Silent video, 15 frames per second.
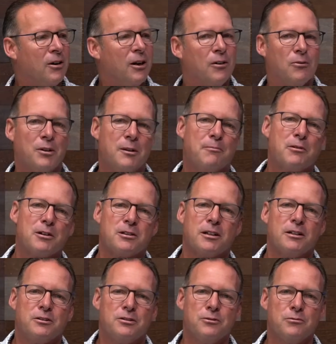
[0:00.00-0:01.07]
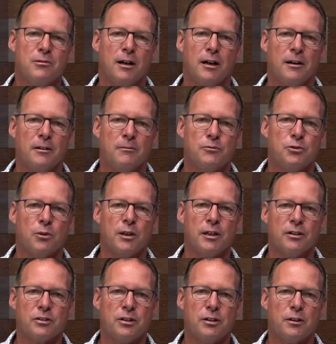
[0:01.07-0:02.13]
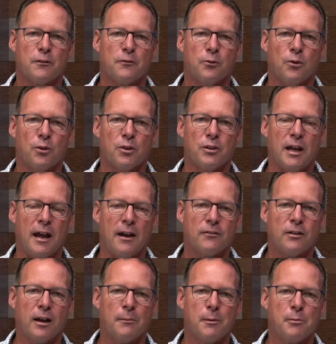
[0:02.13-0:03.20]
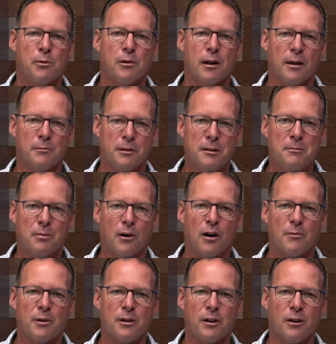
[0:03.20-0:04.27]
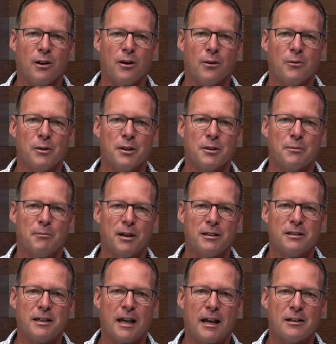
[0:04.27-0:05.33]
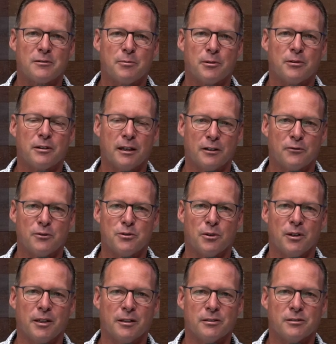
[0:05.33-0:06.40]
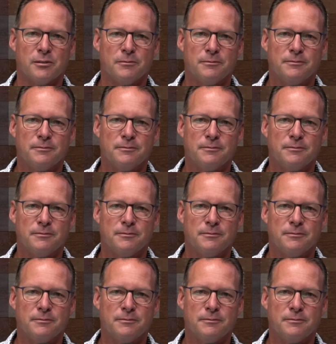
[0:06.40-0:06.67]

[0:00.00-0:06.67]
Well, we appreciate you uh, joining us here for the halftime report. I'm Dean Barber along with Bud Kasper. Thanks for joining us.